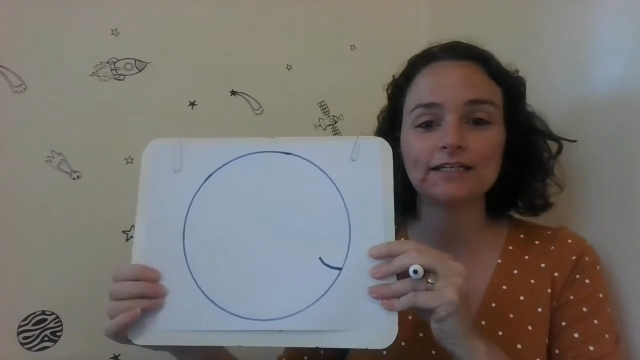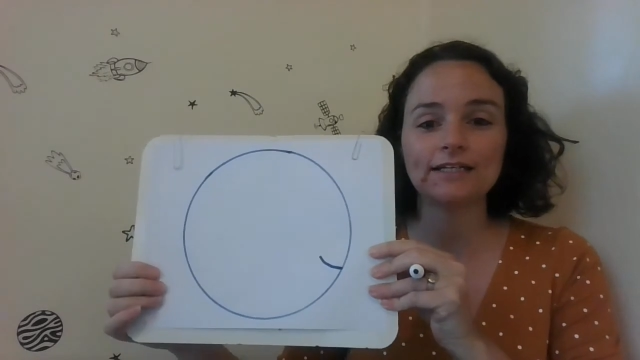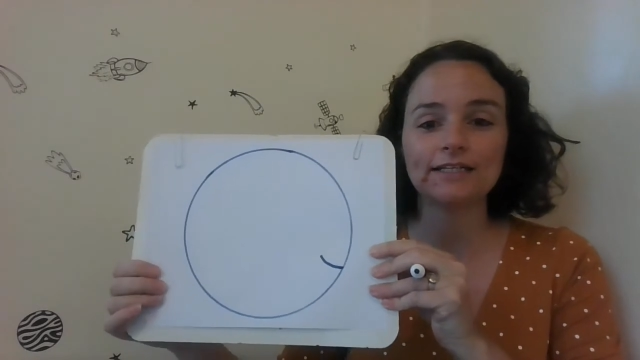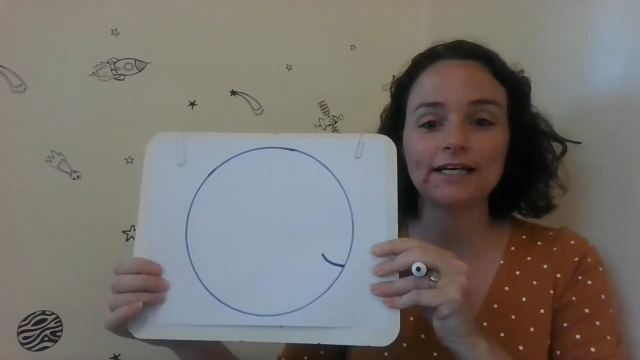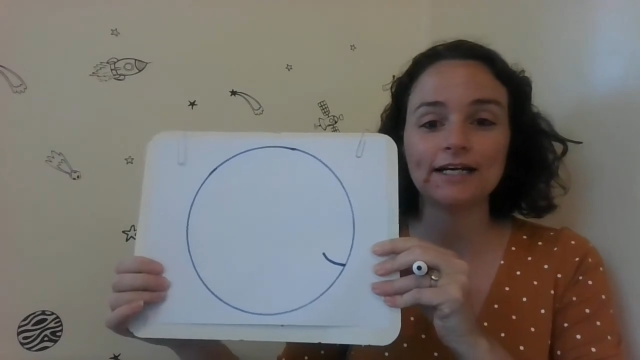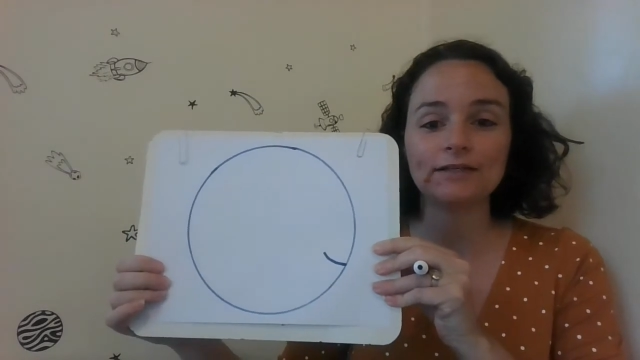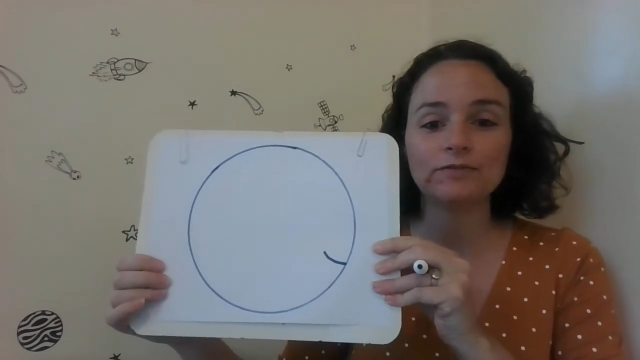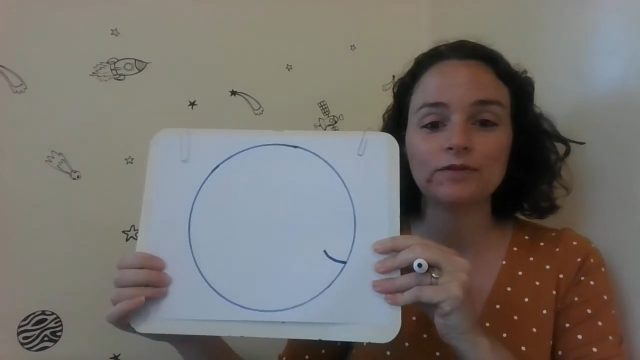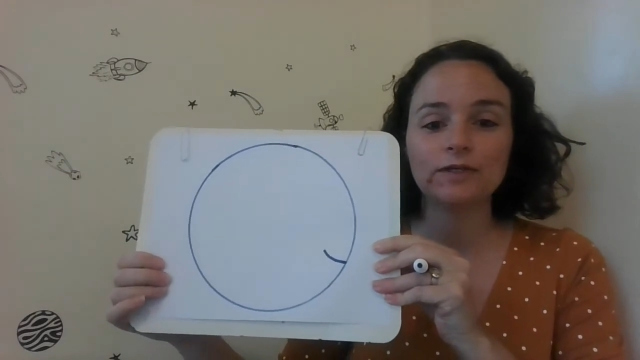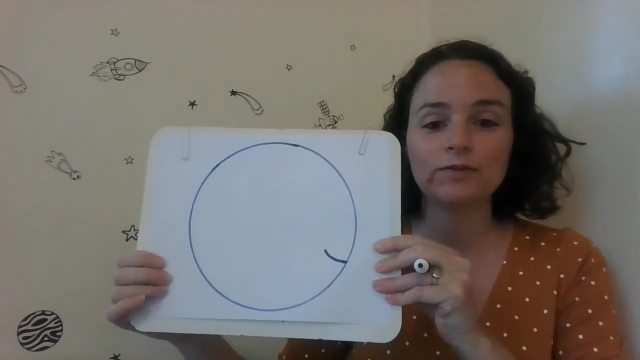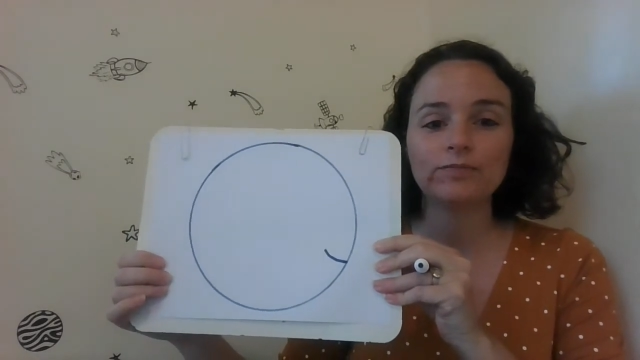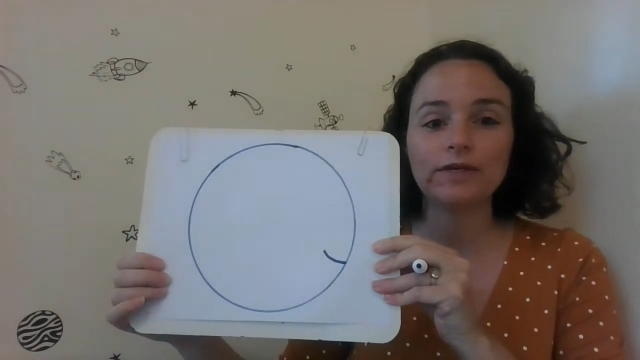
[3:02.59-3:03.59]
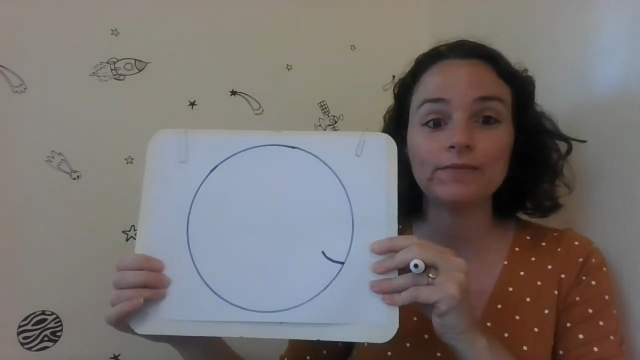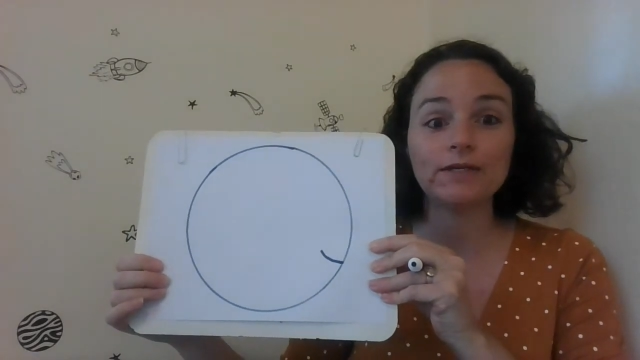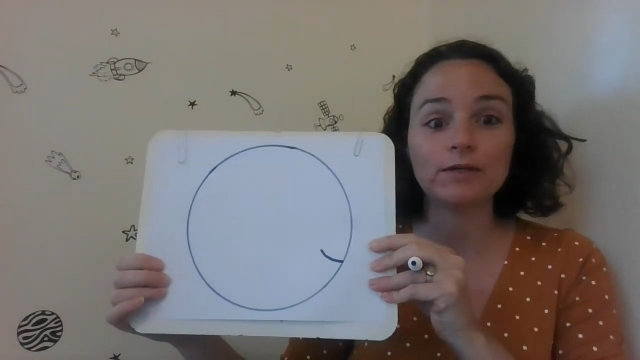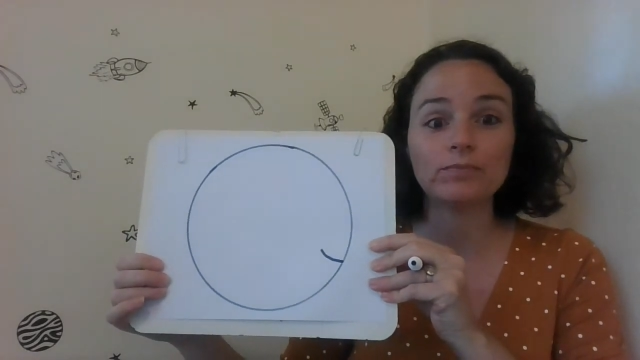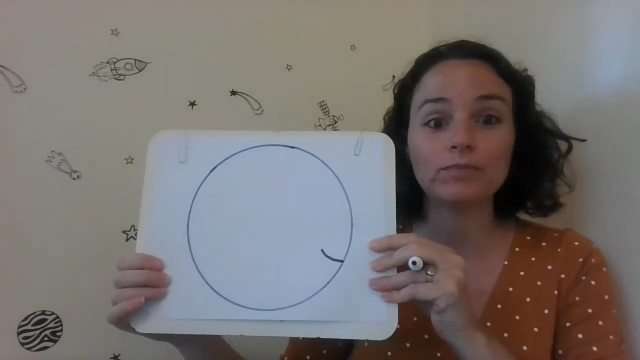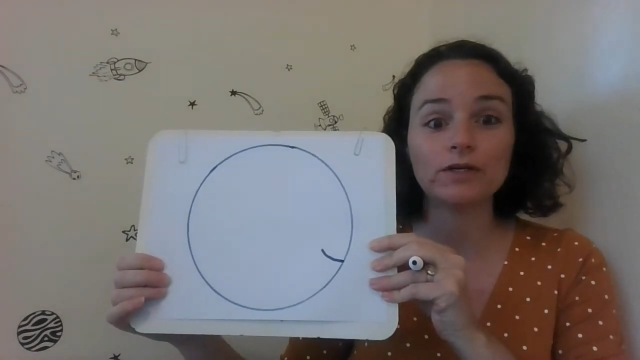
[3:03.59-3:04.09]
like that. Maybe
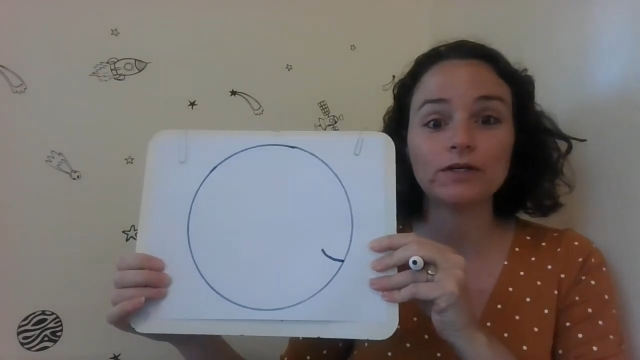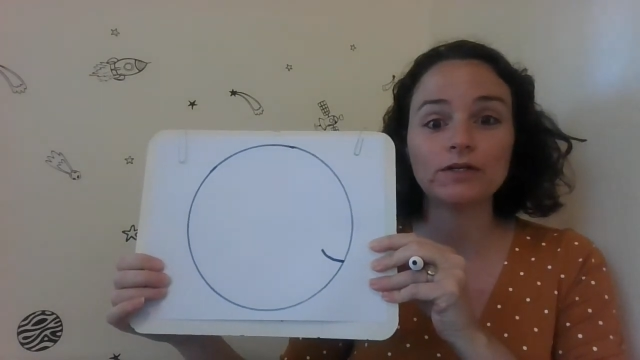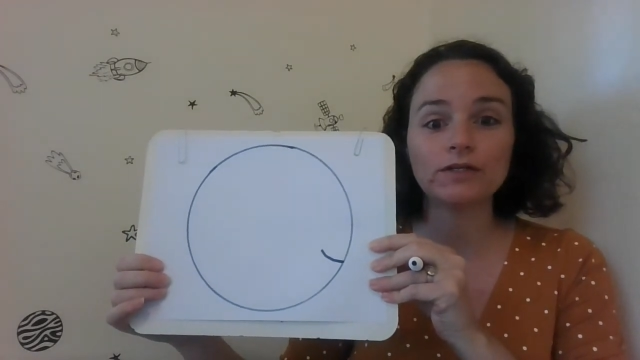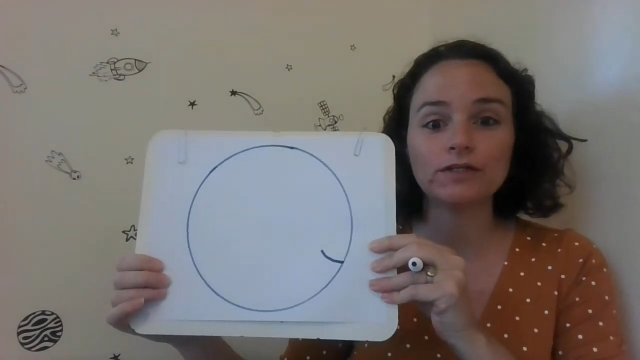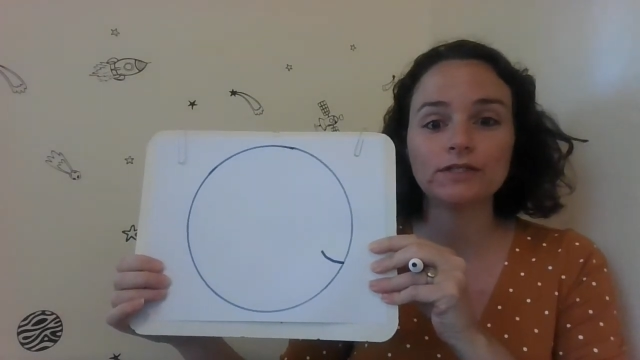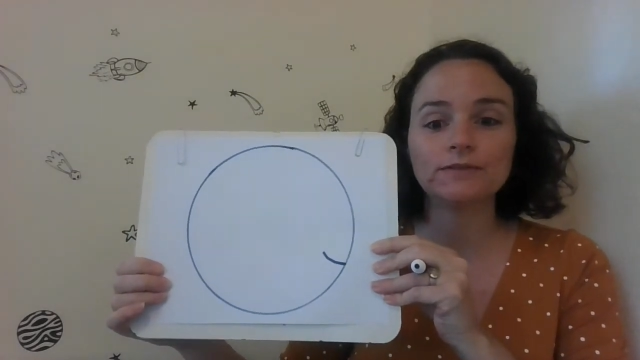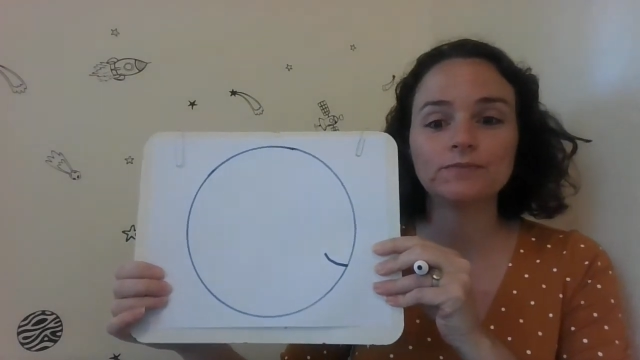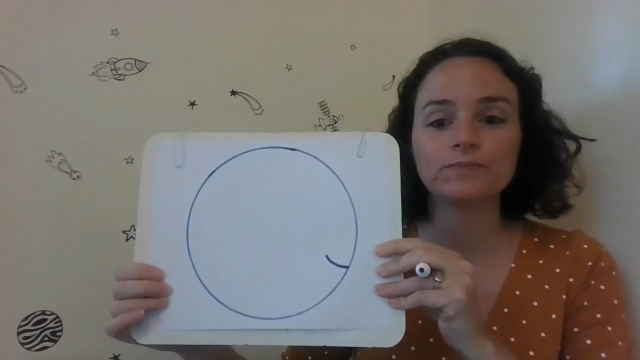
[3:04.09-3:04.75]
a bird.